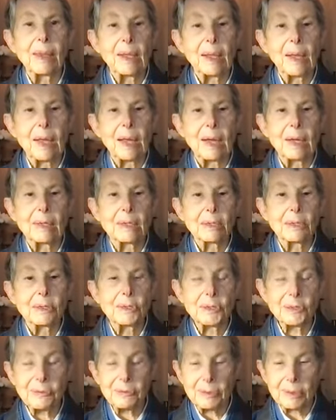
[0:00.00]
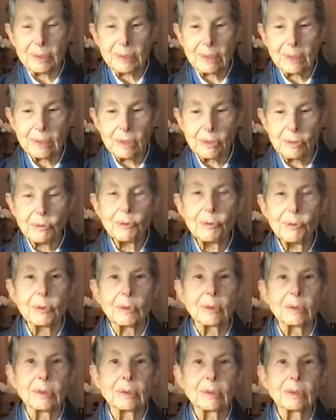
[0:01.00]
and children in
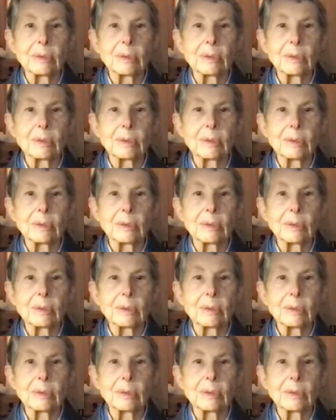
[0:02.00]
school